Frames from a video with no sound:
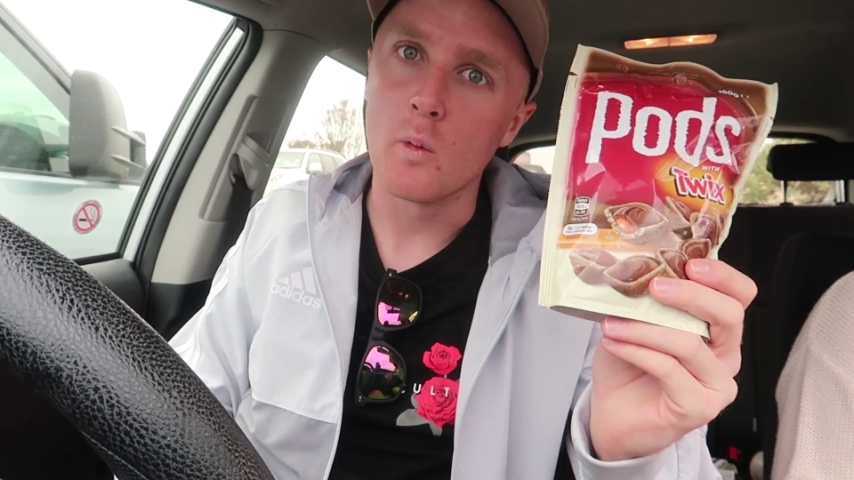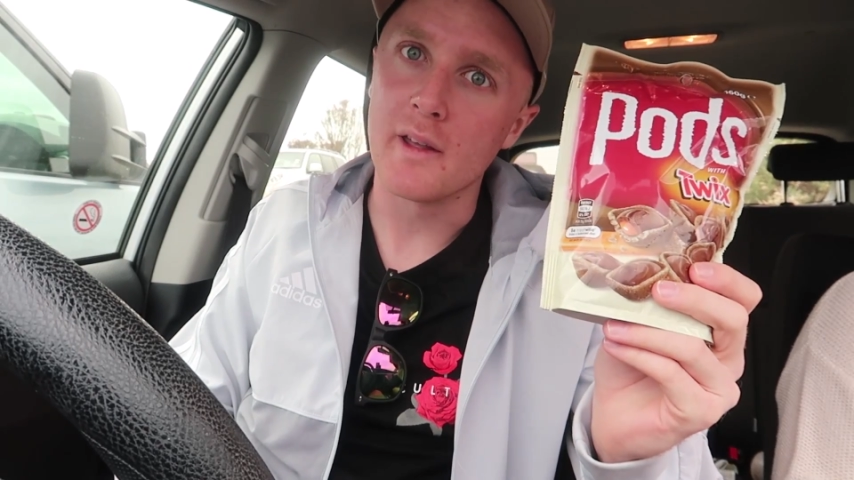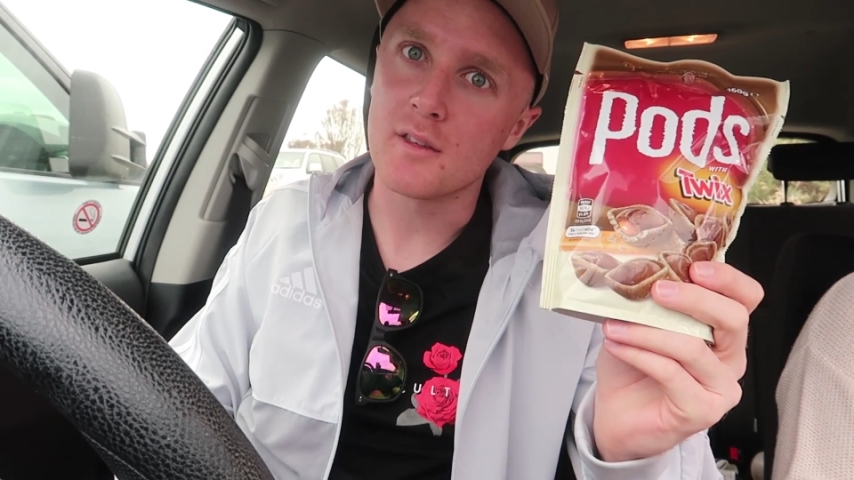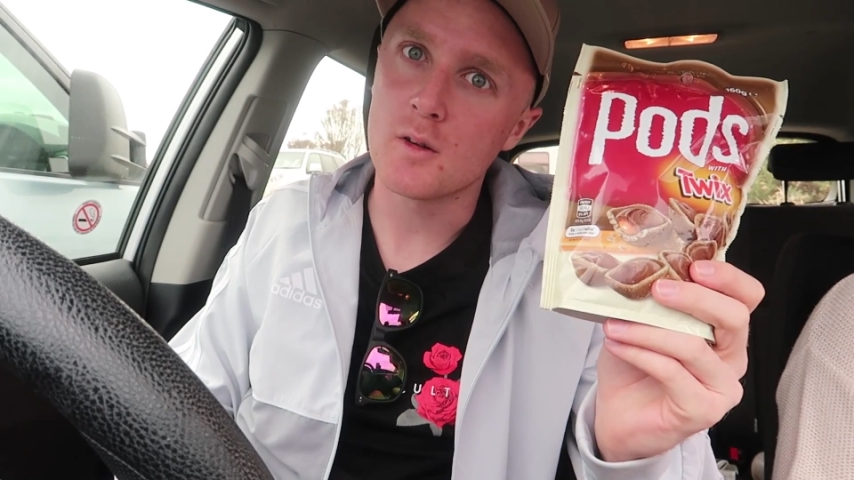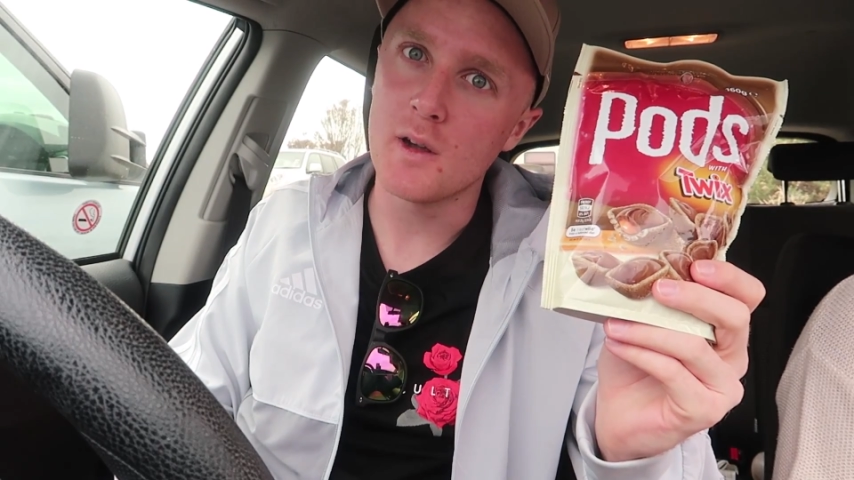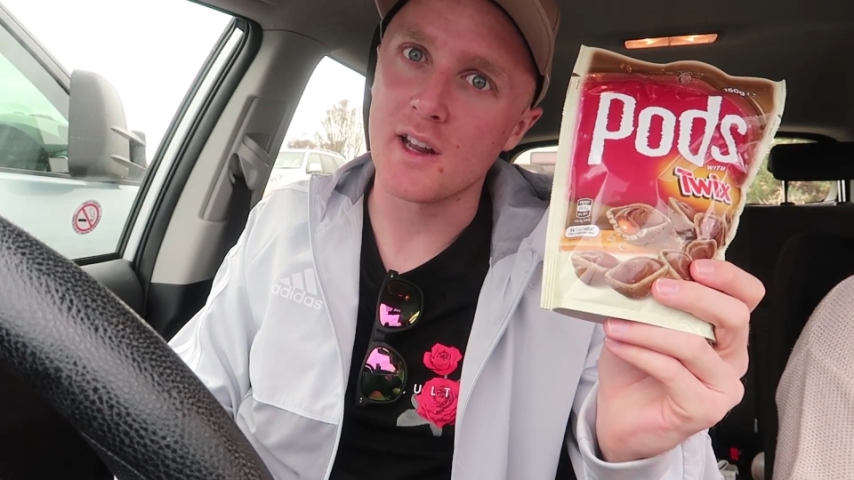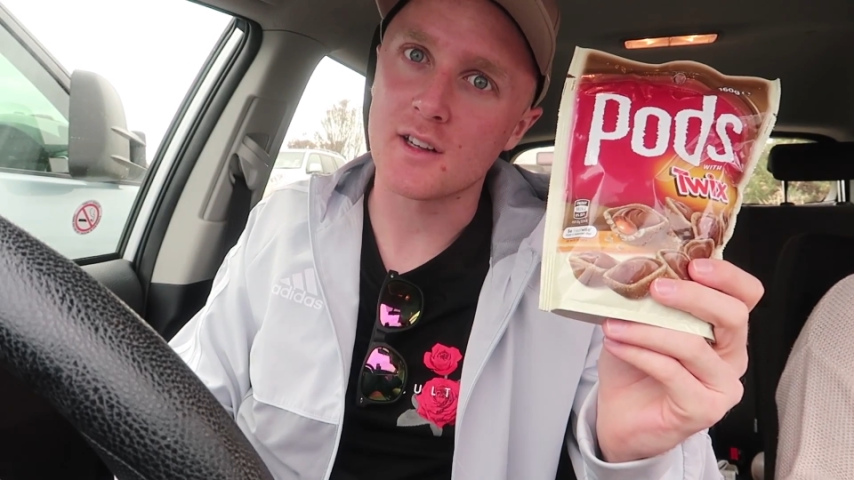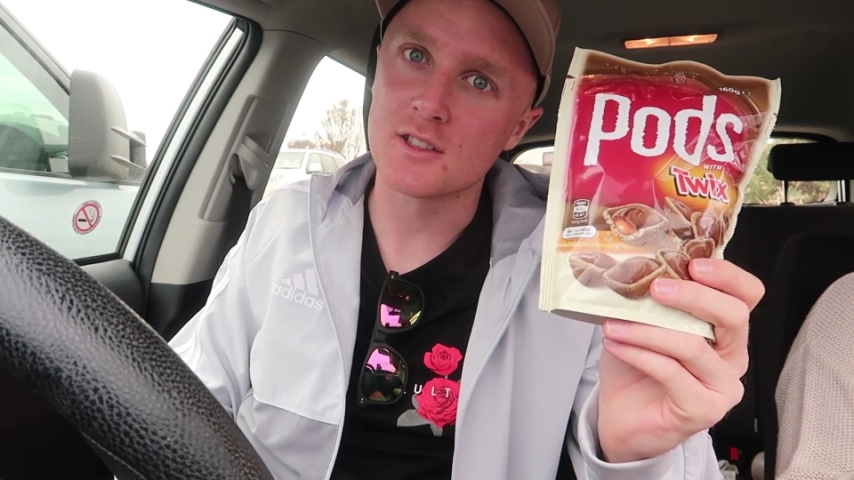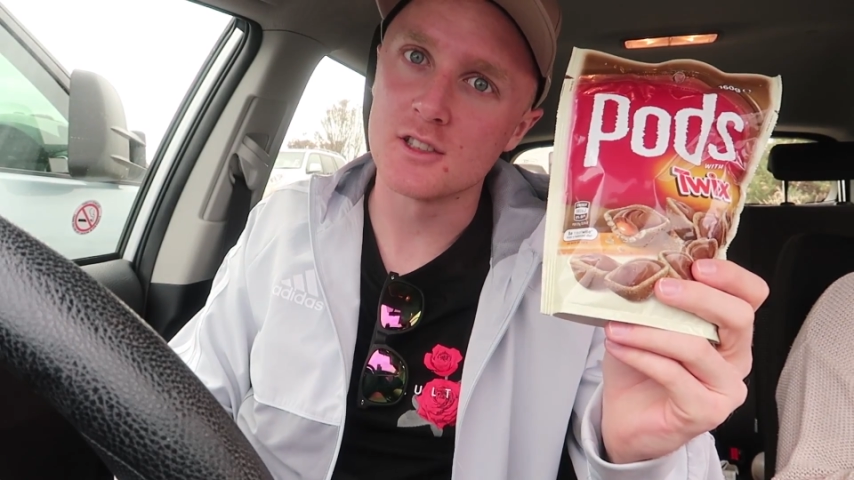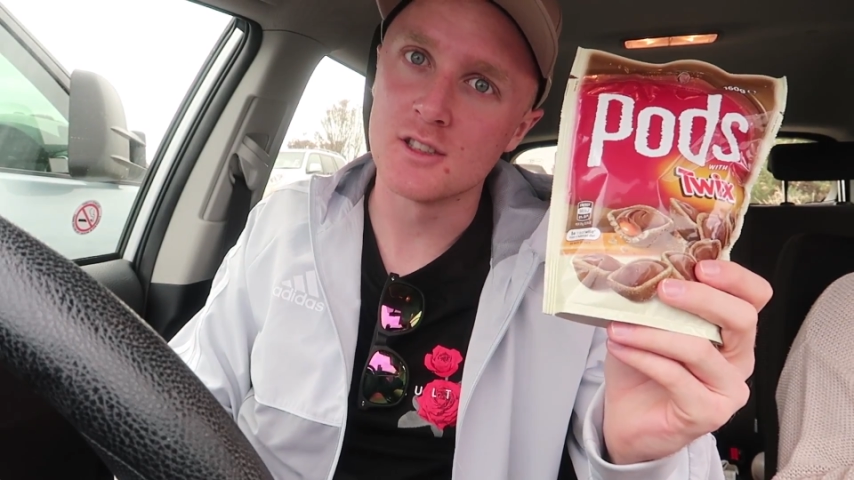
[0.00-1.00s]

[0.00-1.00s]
with twix